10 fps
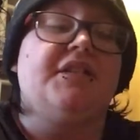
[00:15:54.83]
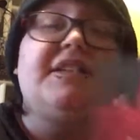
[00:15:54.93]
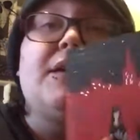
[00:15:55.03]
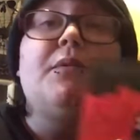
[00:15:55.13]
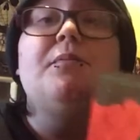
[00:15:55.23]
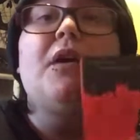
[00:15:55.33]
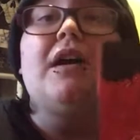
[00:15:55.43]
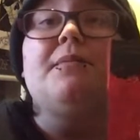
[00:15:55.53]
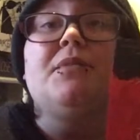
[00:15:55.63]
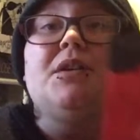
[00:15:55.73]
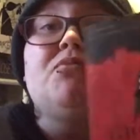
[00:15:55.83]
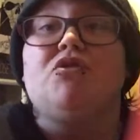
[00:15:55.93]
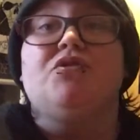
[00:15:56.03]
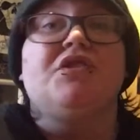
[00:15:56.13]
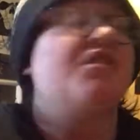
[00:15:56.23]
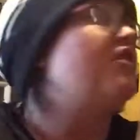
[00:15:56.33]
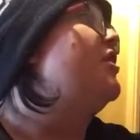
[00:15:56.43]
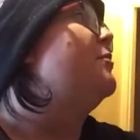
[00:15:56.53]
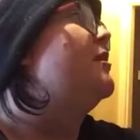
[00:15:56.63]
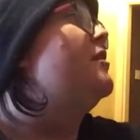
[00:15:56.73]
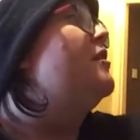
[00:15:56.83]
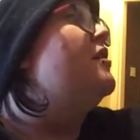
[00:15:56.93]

second one, but I am going to pre-order the third one